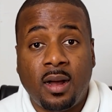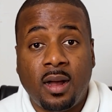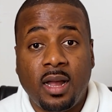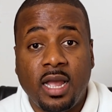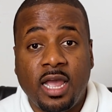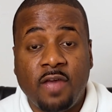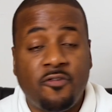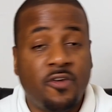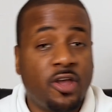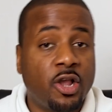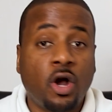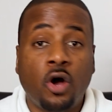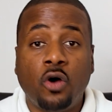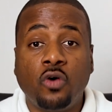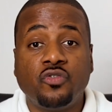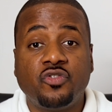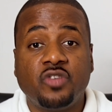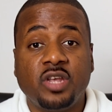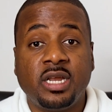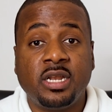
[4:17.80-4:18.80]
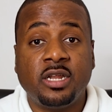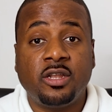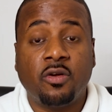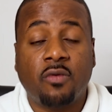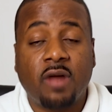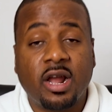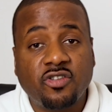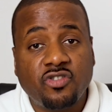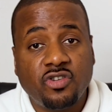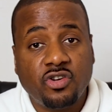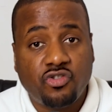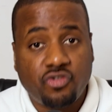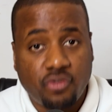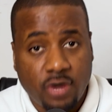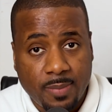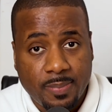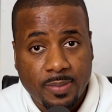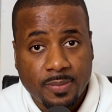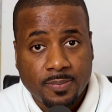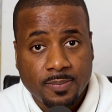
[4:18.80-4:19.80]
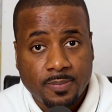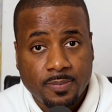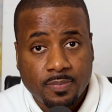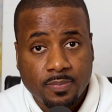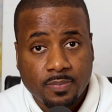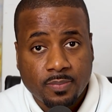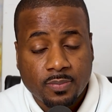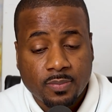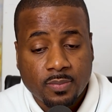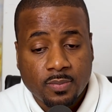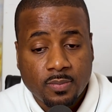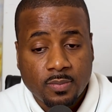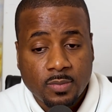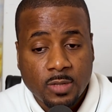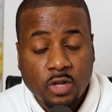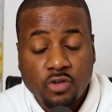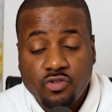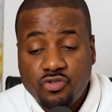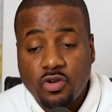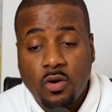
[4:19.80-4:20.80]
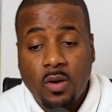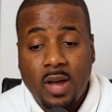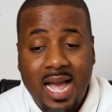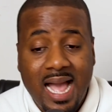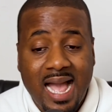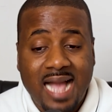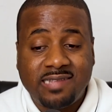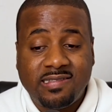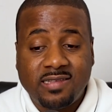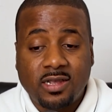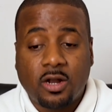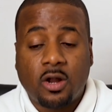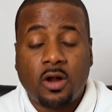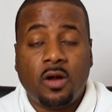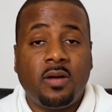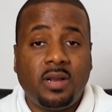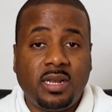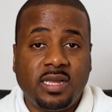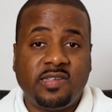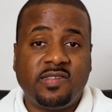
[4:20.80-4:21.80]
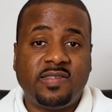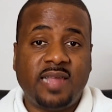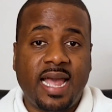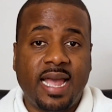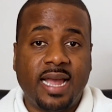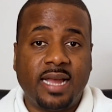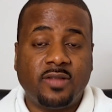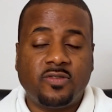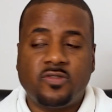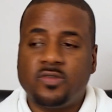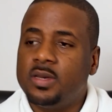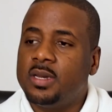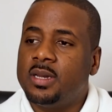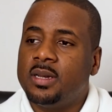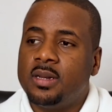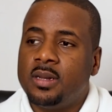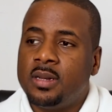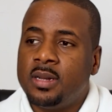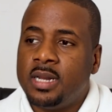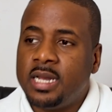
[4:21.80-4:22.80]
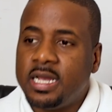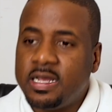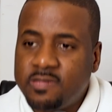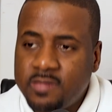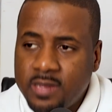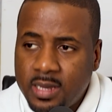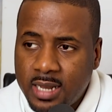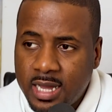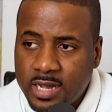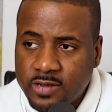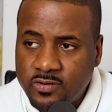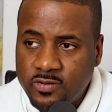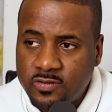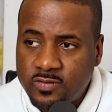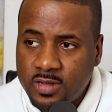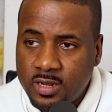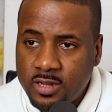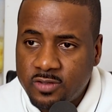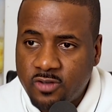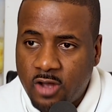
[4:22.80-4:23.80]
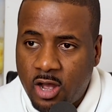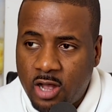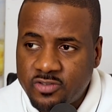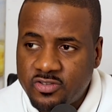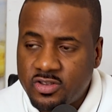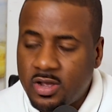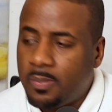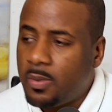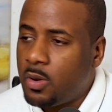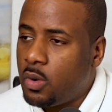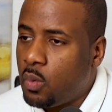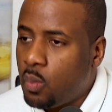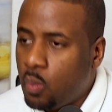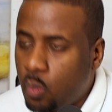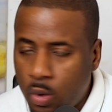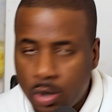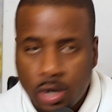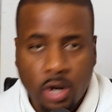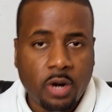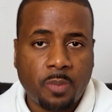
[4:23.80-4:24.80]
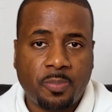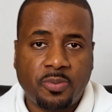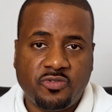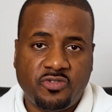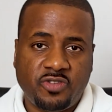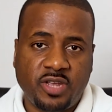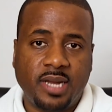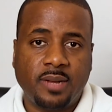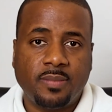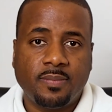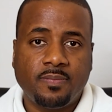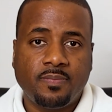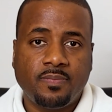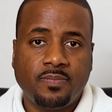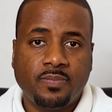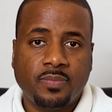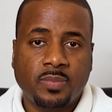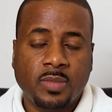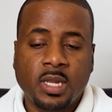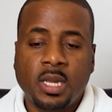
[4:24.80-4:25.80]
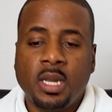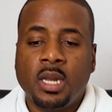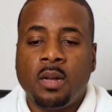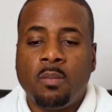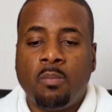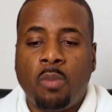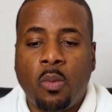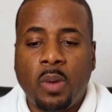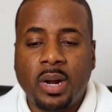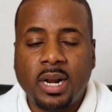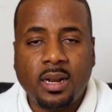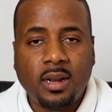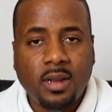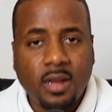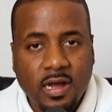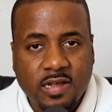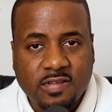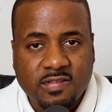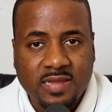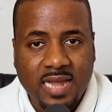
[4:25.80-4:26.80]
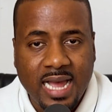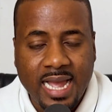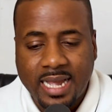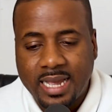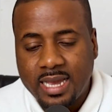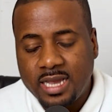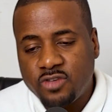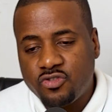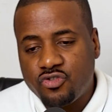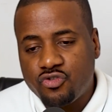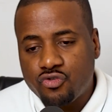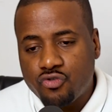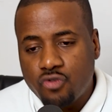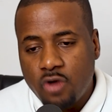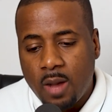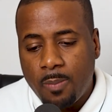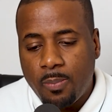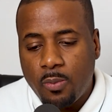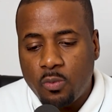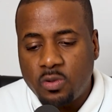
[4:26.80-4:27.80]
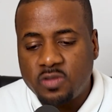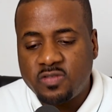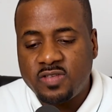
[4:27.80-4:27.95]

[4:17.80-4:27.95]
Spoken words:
if it goes in the direction of Trump. So as it currently stands, is the election still a toss-up? 100%. But what it looks like is Trump